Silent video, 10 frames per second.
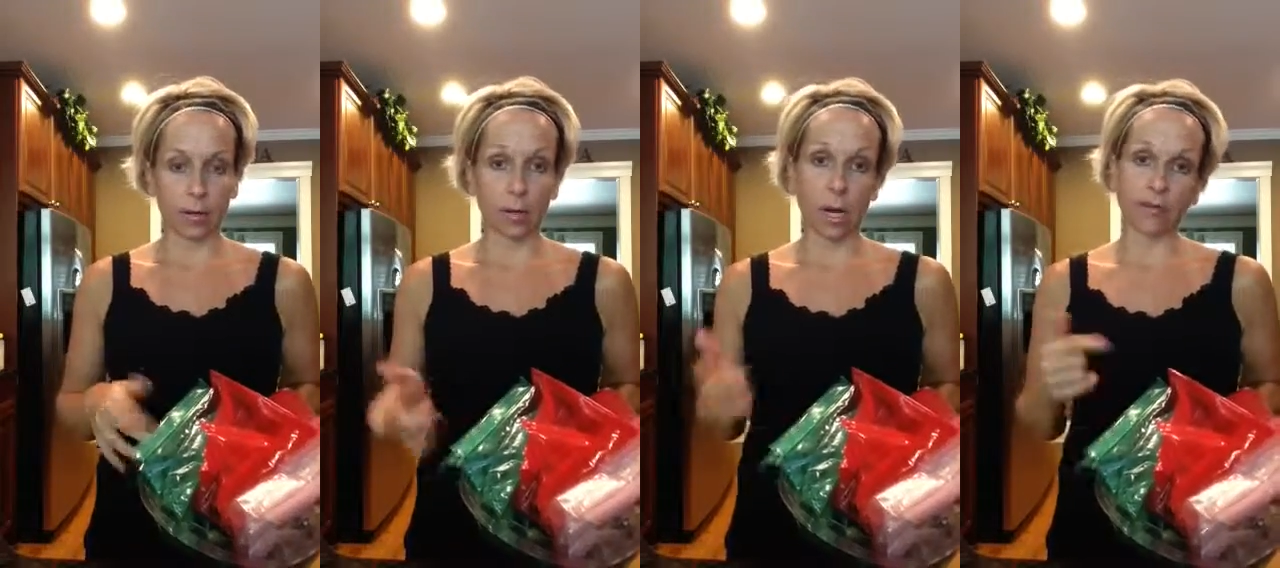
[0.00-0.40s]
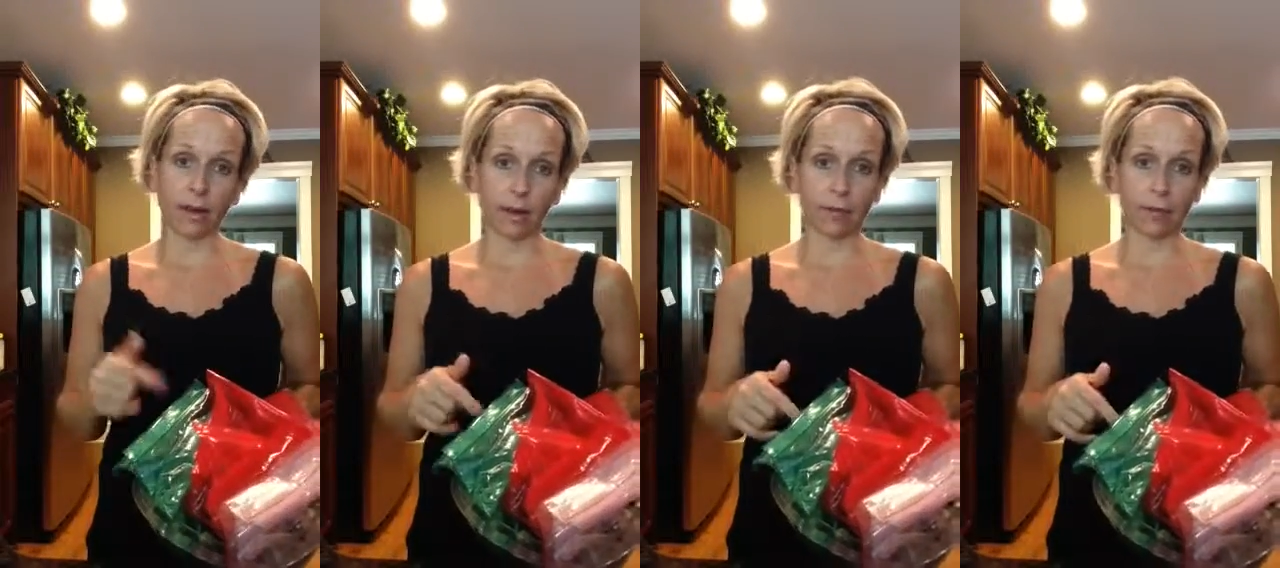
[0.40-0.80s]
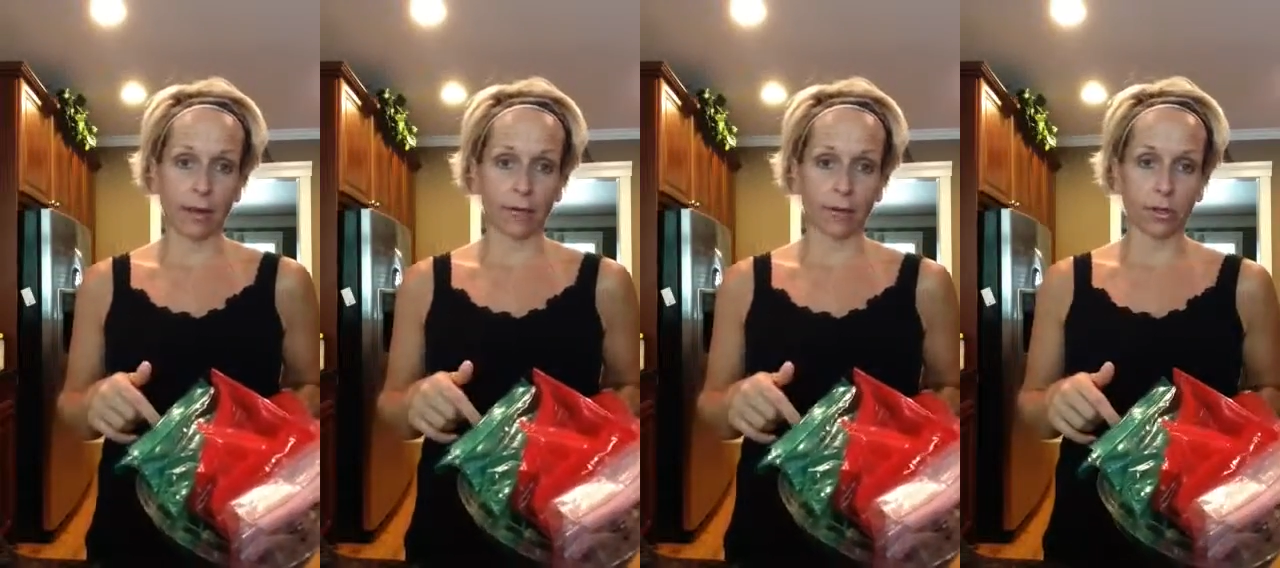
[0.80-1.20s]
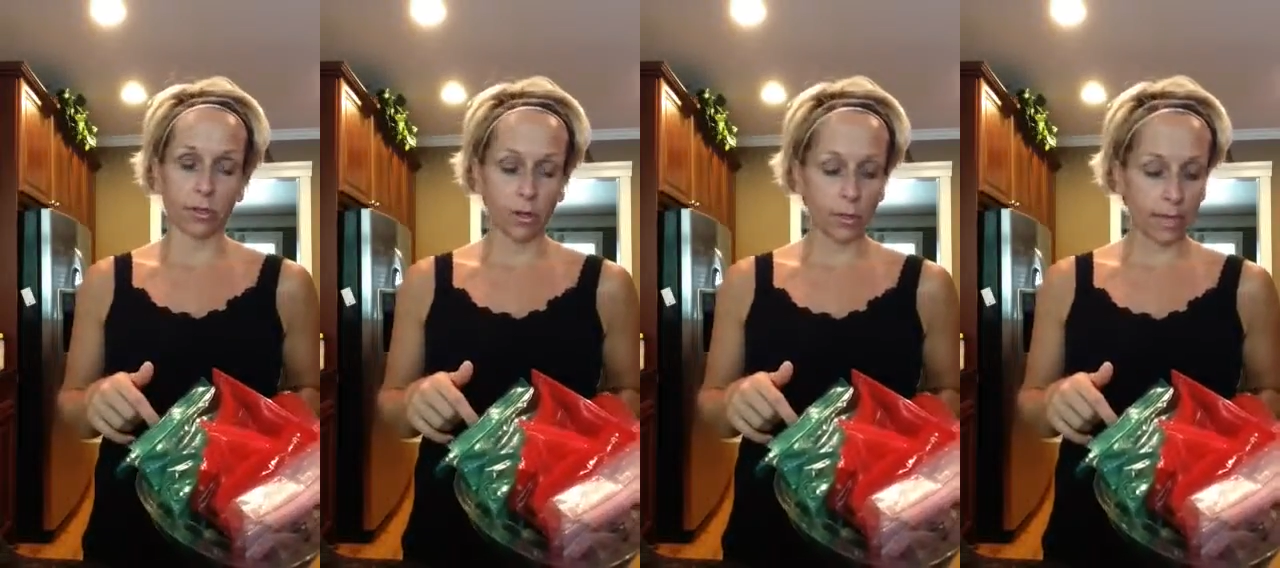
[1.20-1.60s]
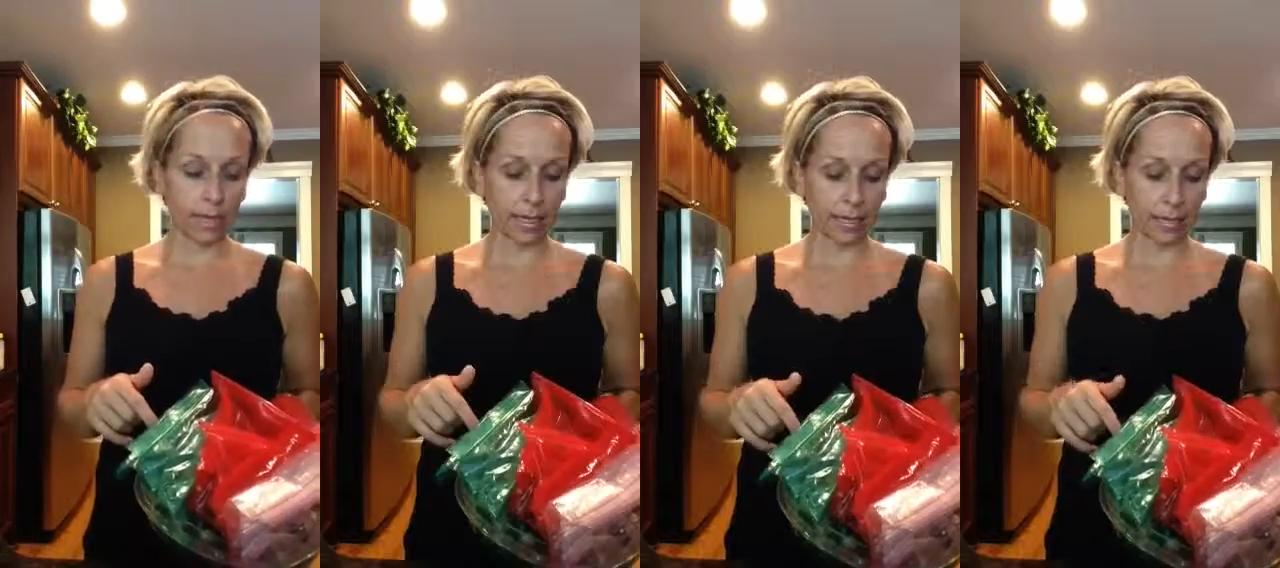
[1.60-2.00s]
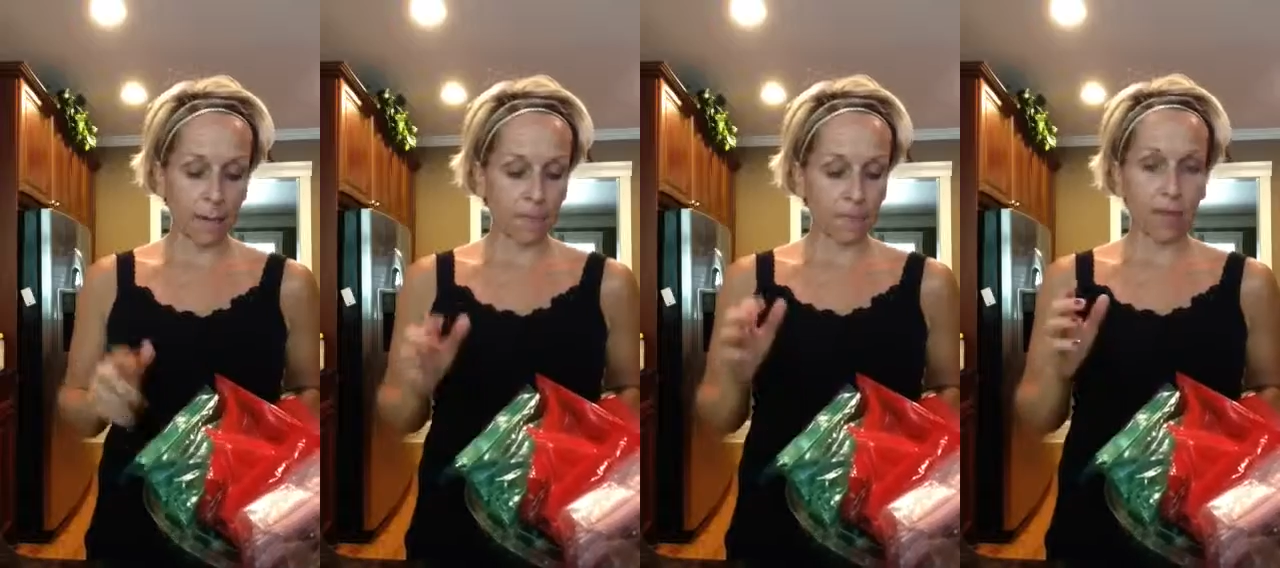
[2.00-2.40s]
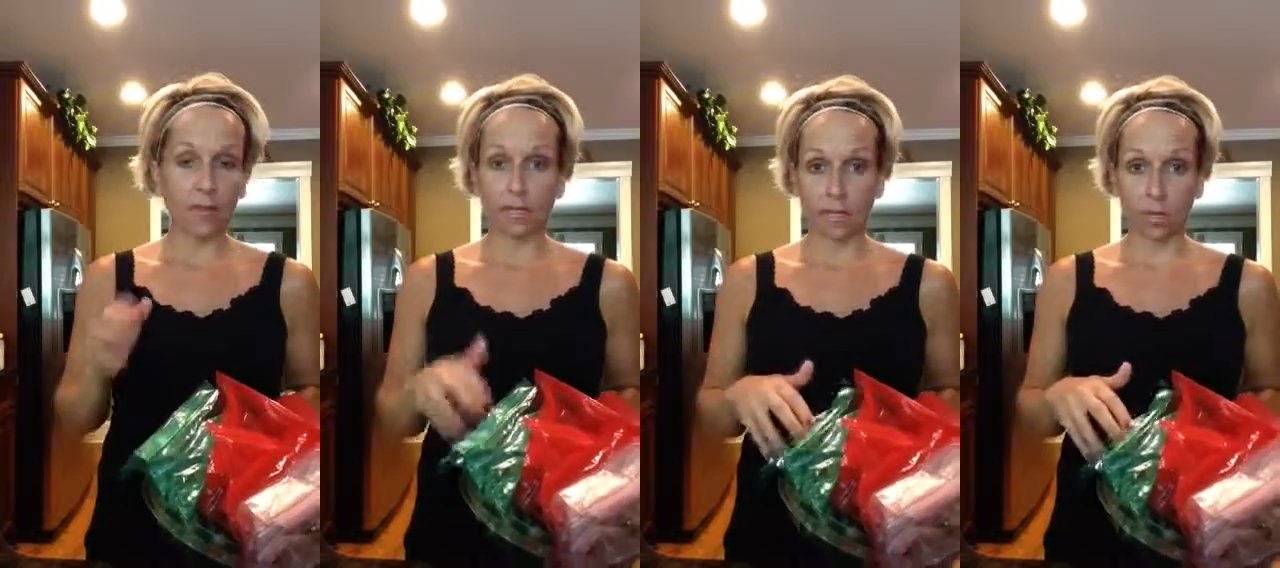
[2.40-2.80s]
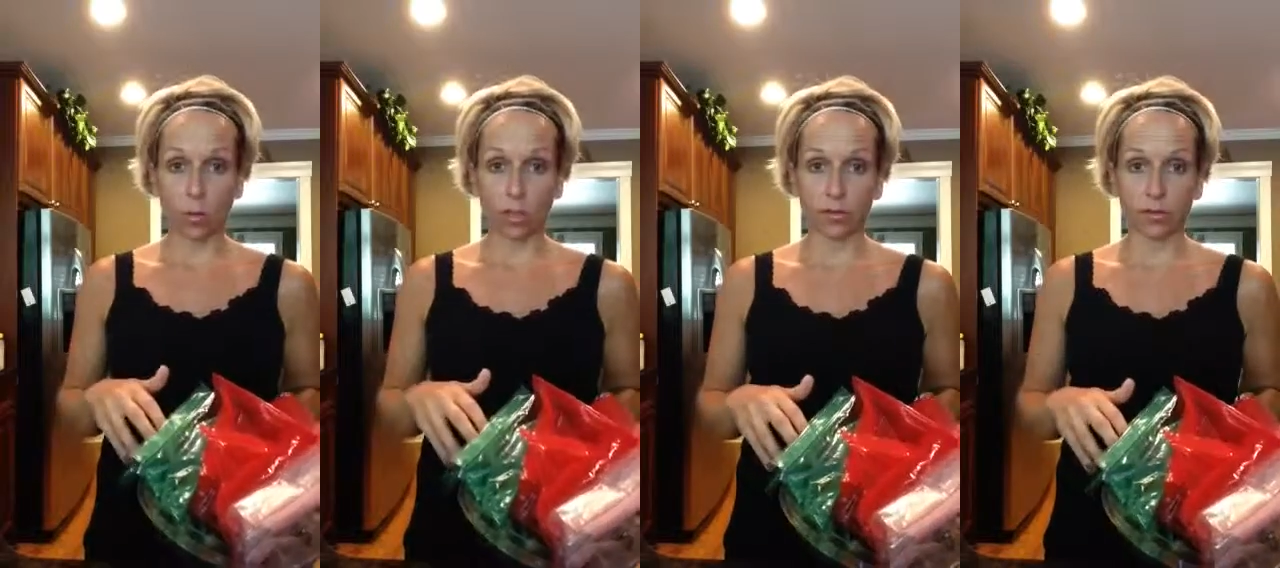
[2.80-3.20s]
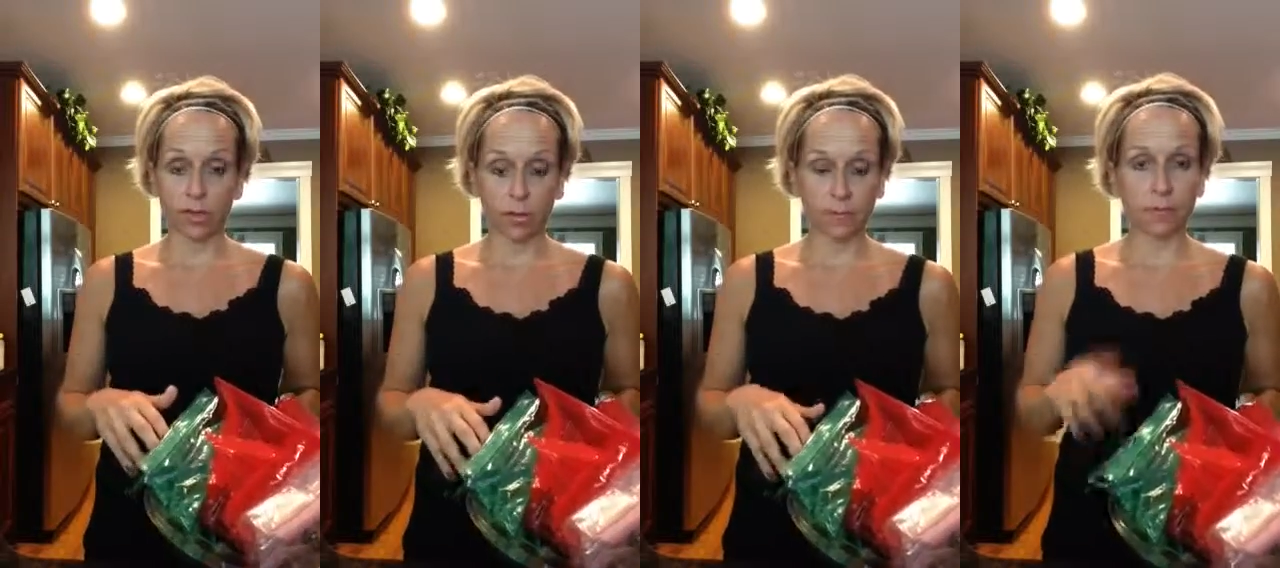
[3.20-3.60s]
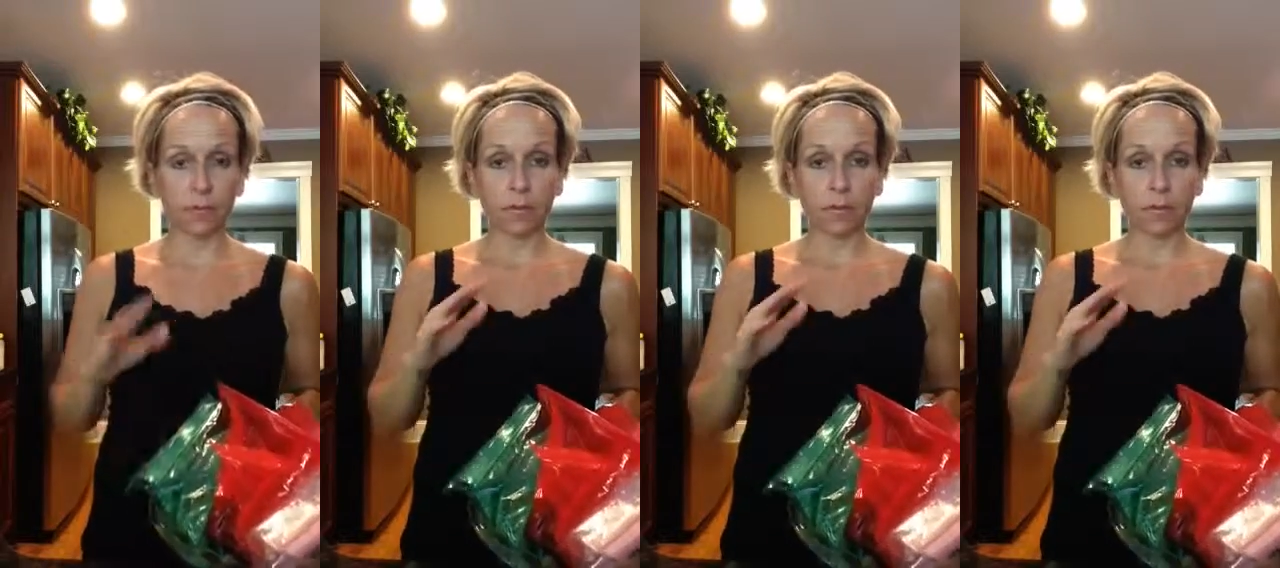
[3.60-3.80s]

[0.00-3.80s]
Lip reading: what I followed for my first 21 days, this still works for you.